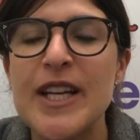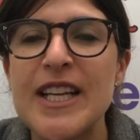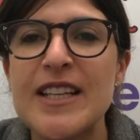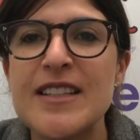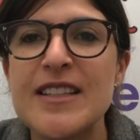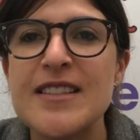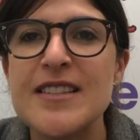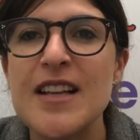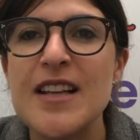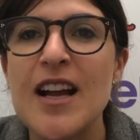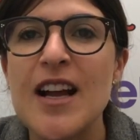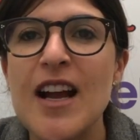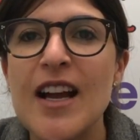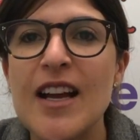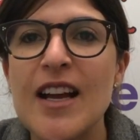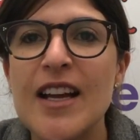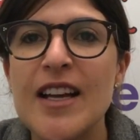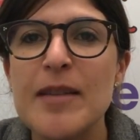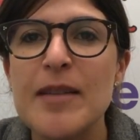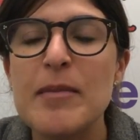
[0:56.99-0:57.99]
is
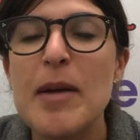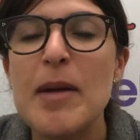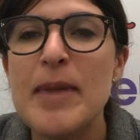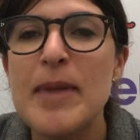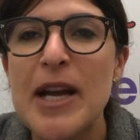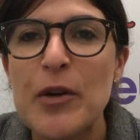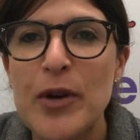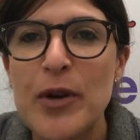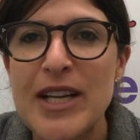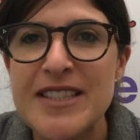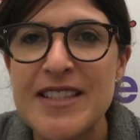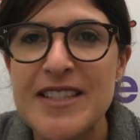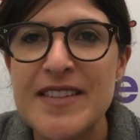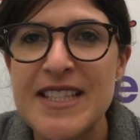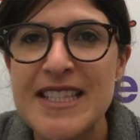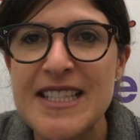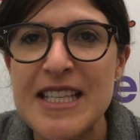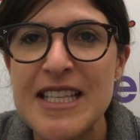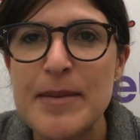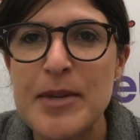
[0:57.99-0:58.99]
my background's in
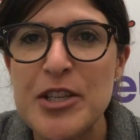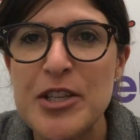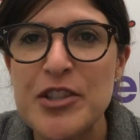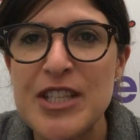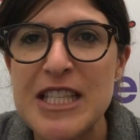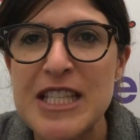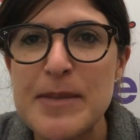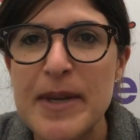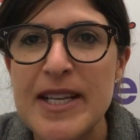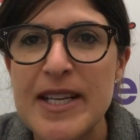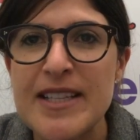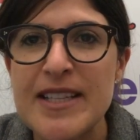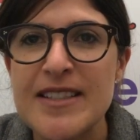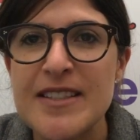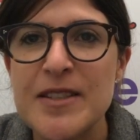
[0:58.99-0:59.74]
the CPG space.